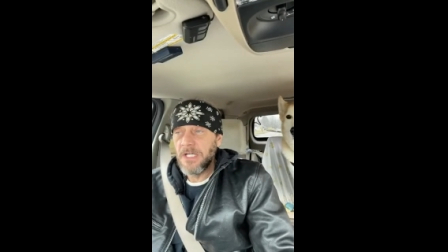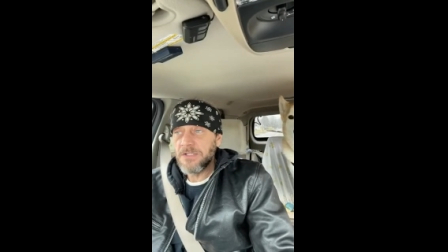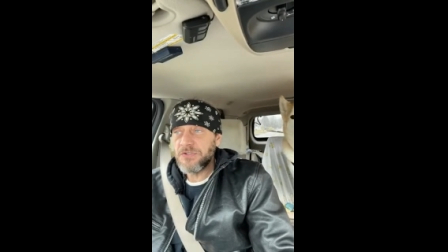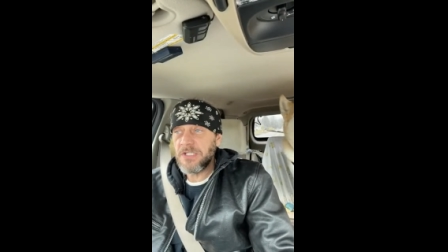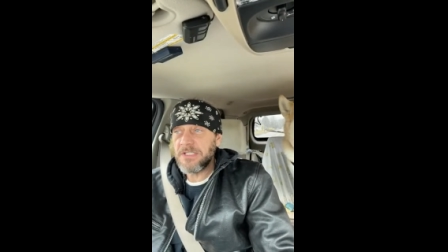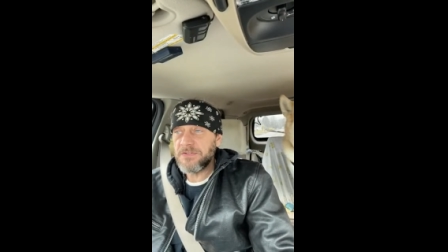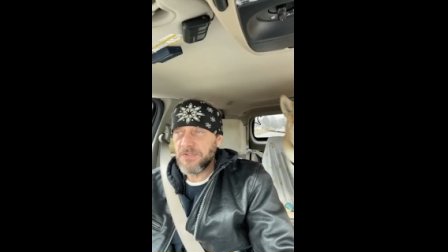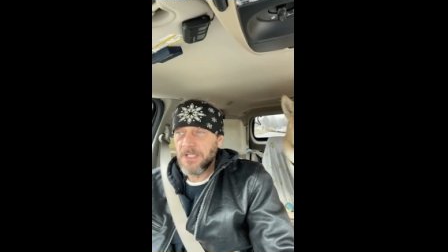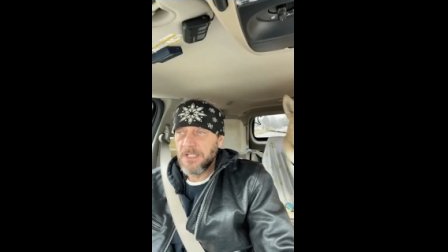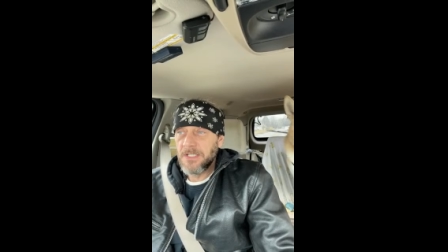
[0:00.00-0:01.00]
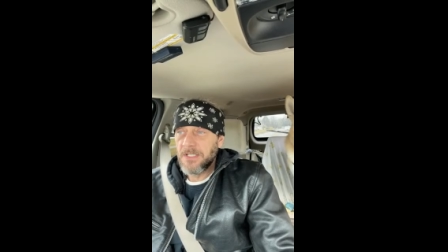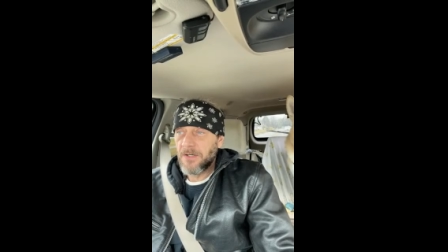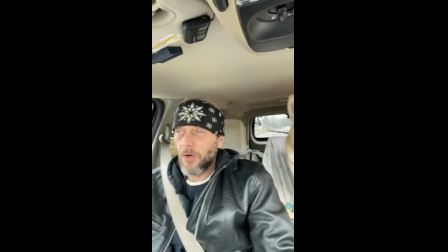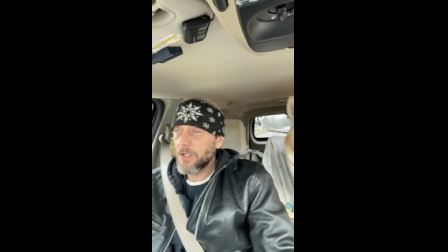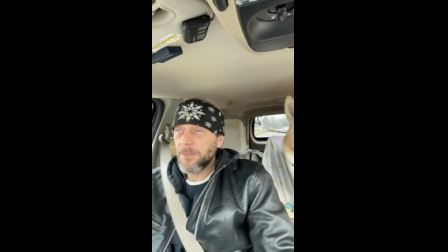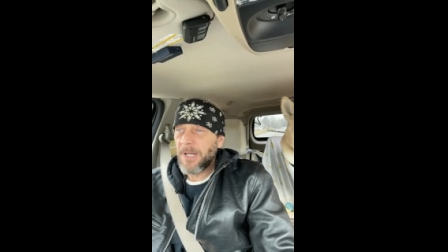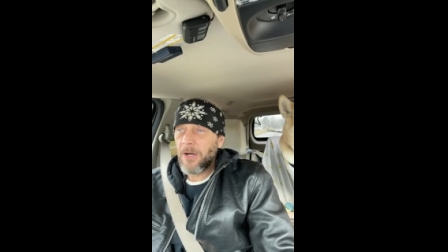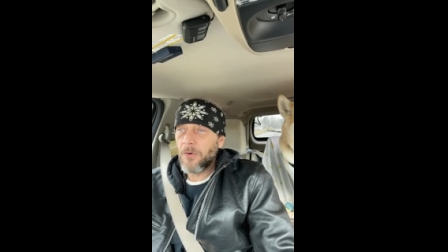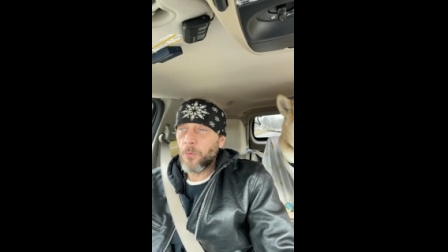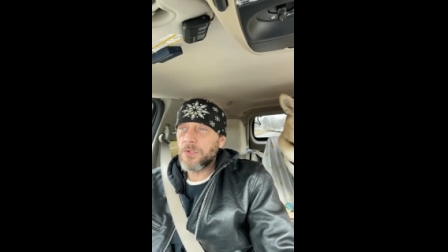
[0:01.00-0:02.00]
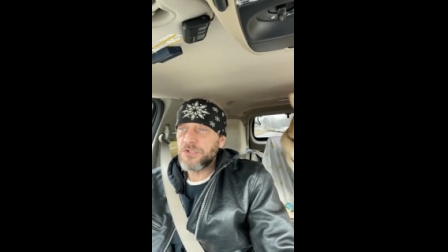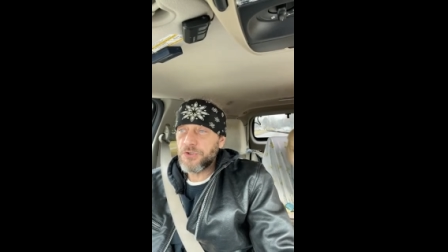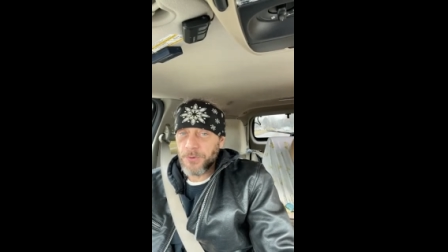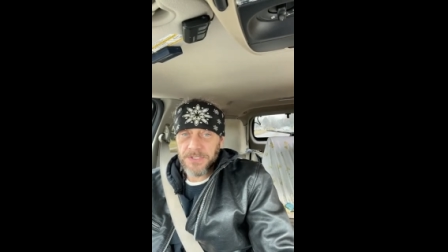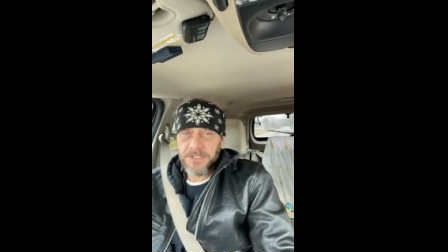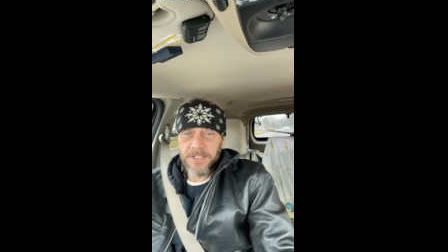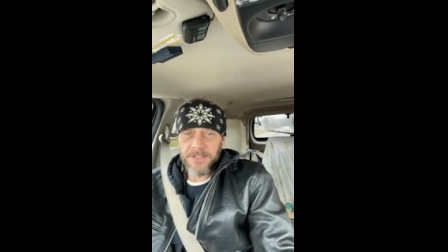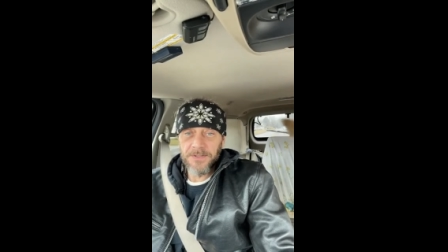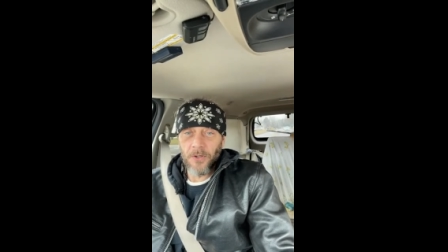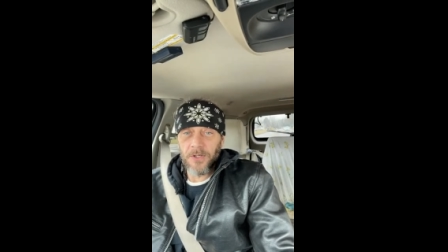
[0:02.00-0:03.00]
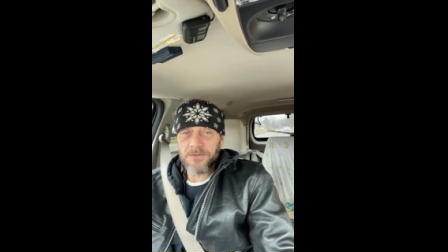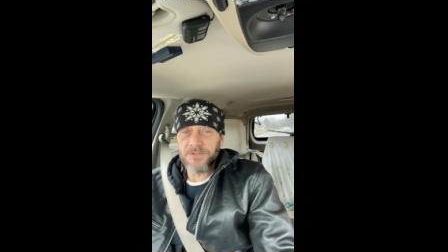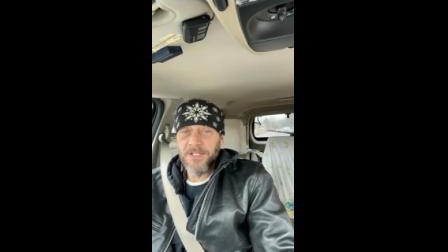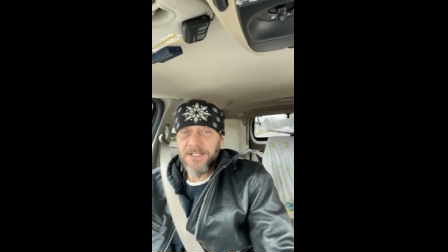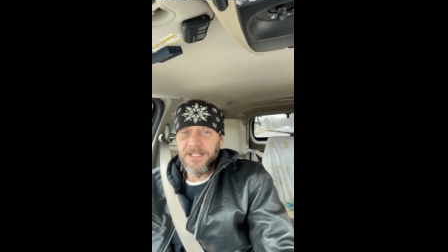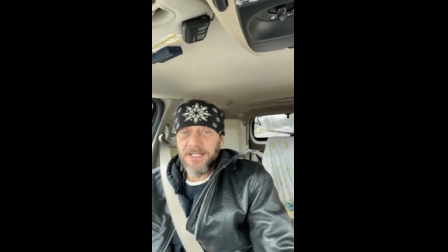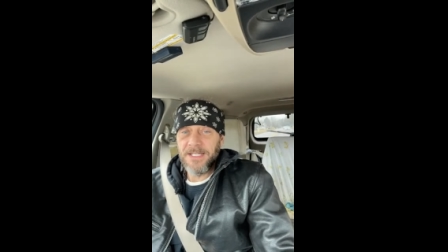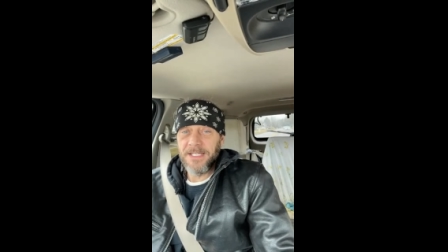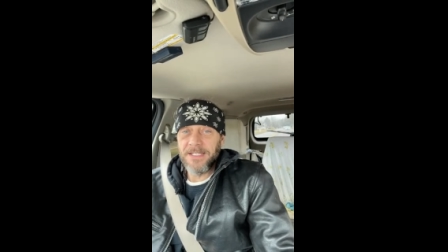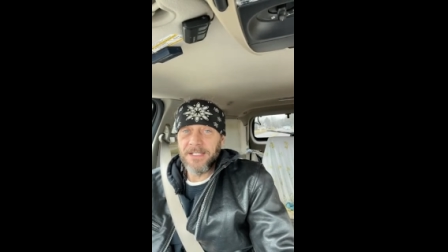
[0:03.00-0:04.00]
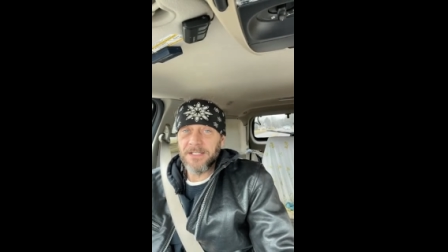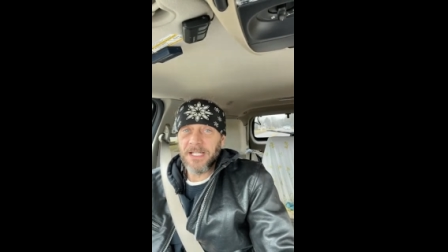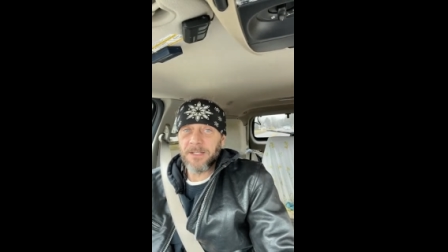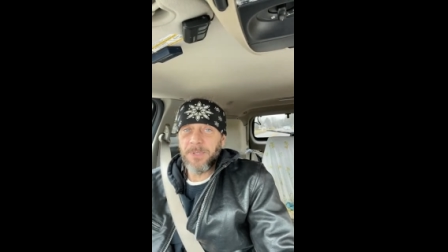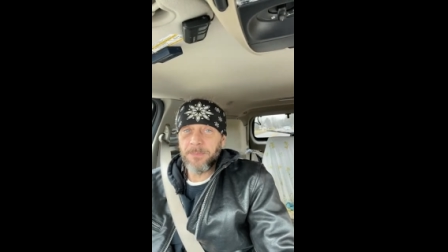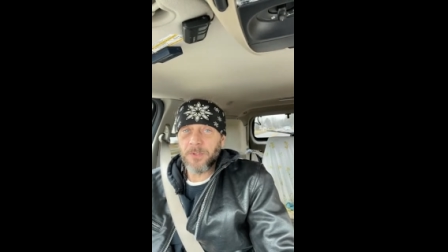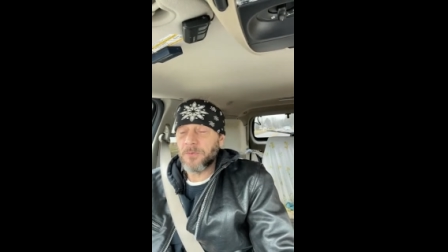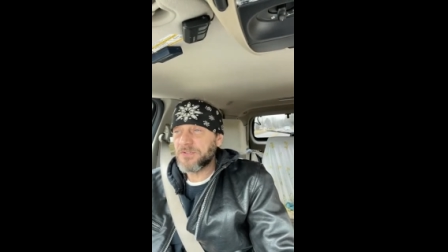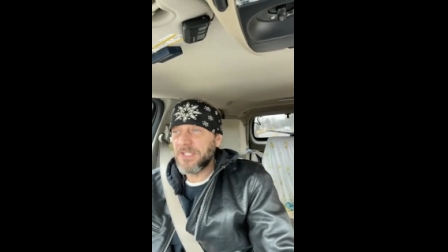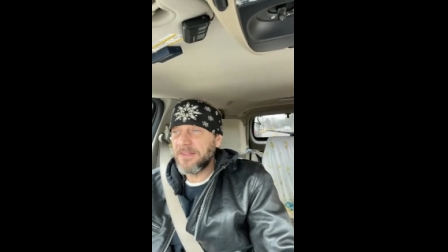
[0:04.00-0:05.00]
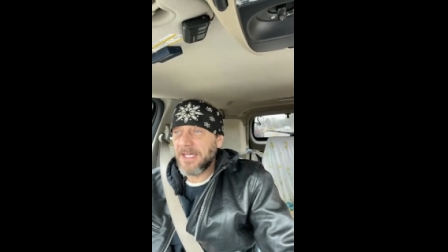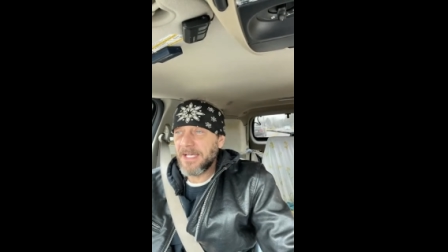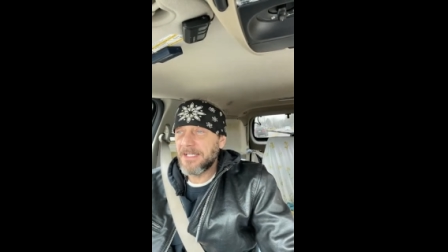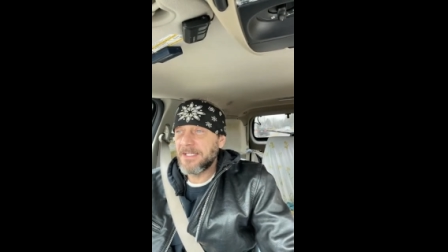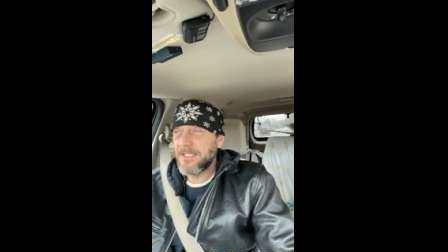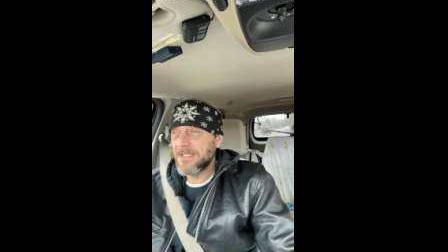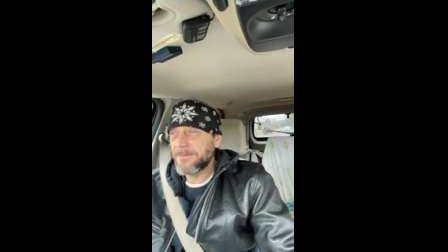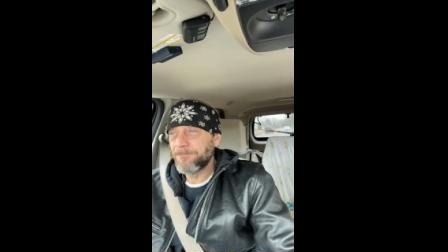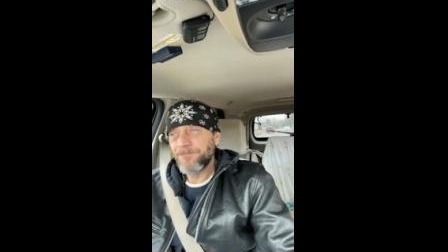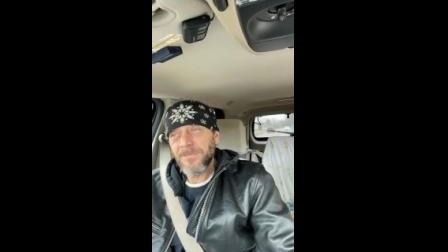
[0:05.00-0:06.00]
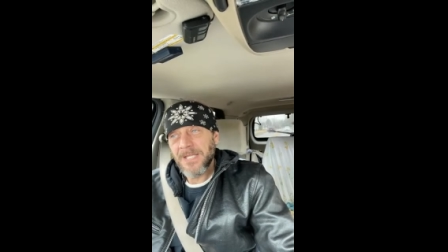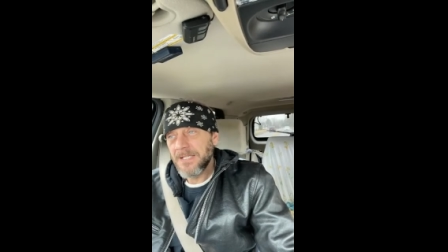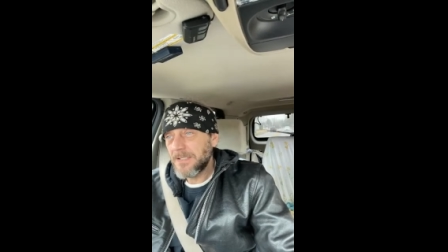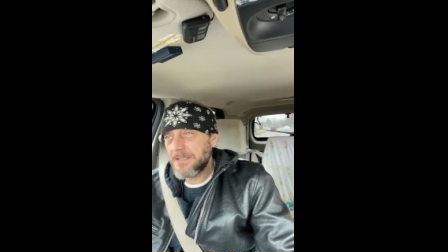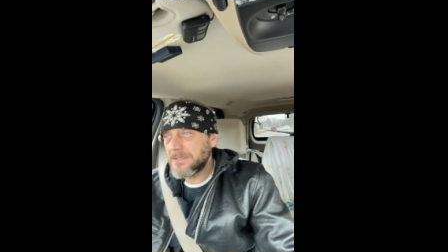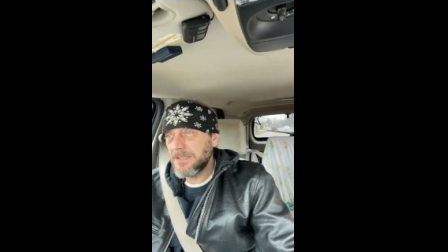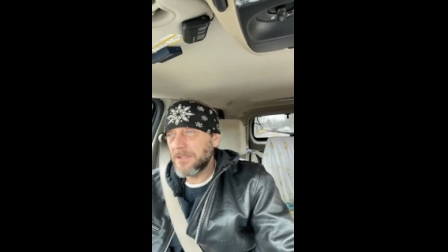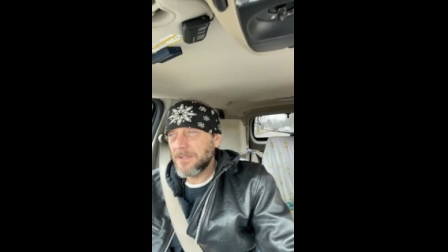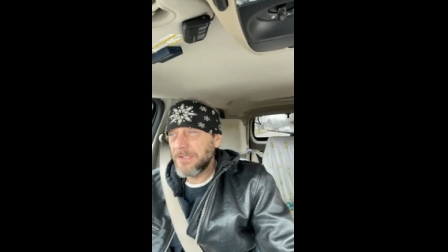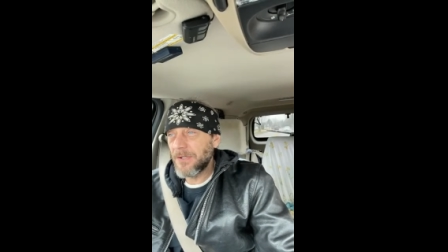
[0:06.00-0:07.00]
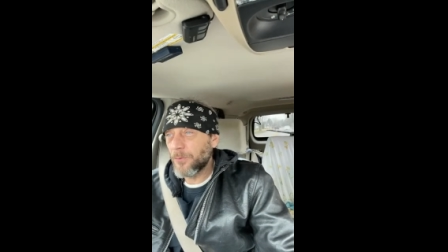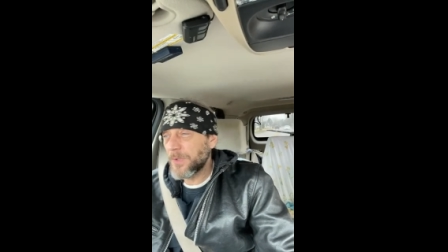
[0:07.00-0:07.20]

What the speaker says: She's all about strict gun laws, and a lot of people don't see that, and you know,